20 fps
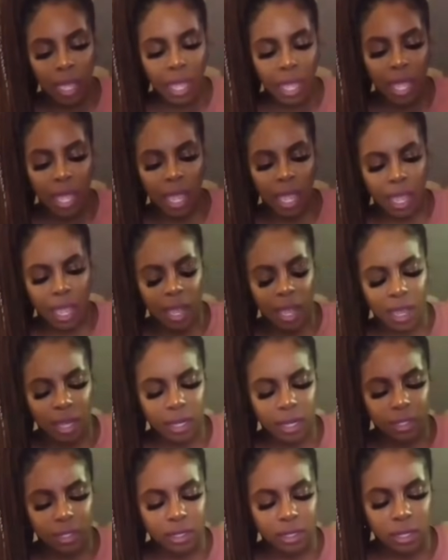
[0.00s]

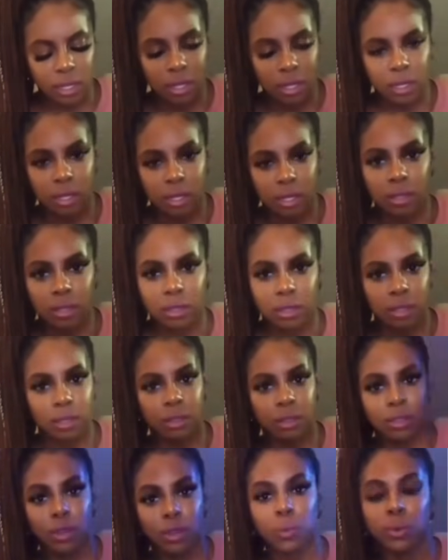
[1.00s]
and
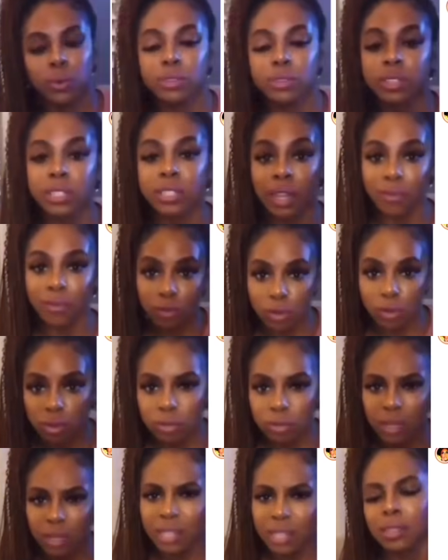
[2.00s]
there were several.
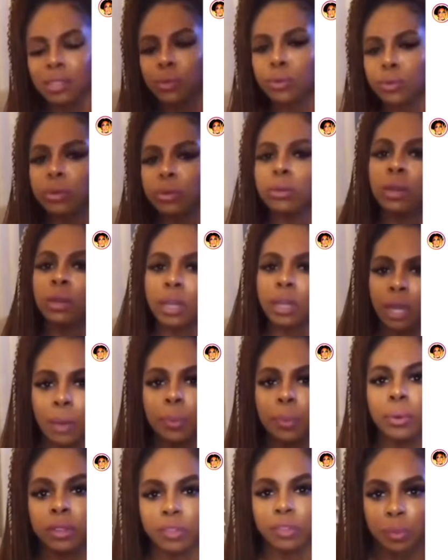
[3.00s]
Not there were a
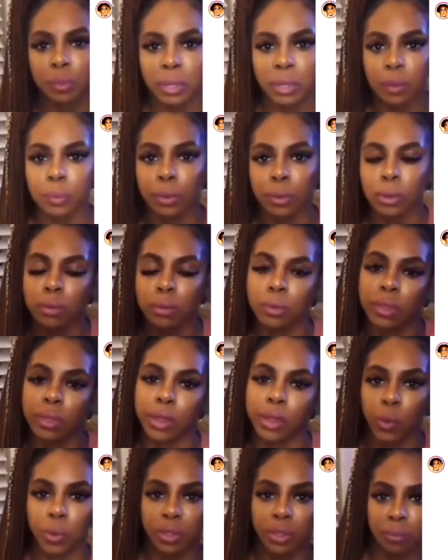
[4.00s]
couple of people there
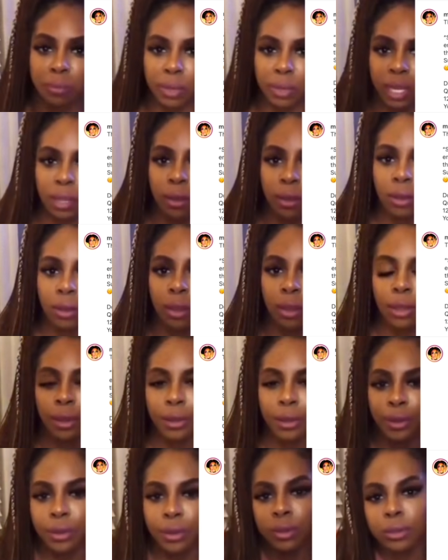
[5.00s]
with me.
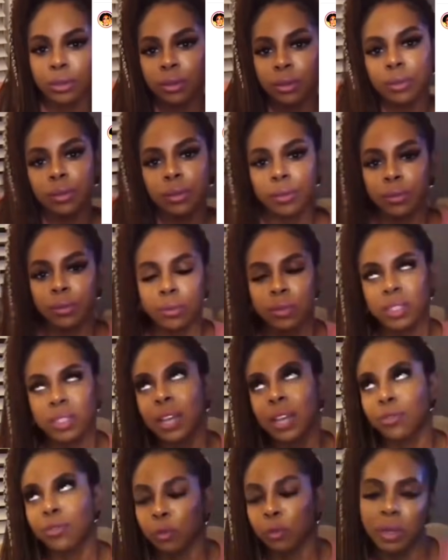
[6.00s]

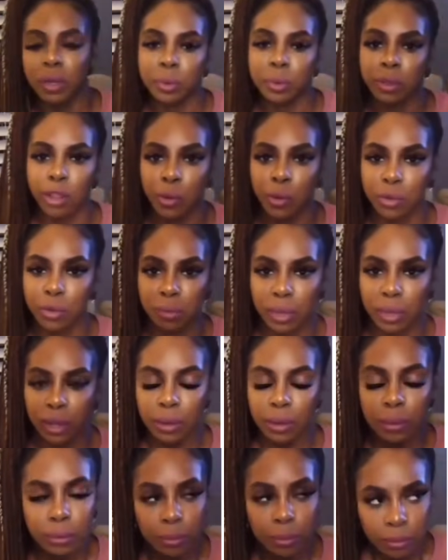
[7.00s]
Several people there with
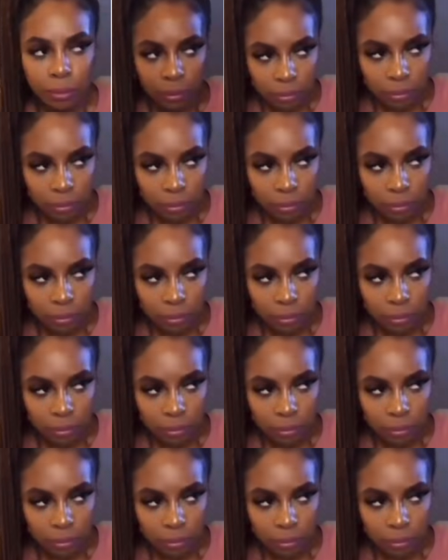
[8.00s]
me,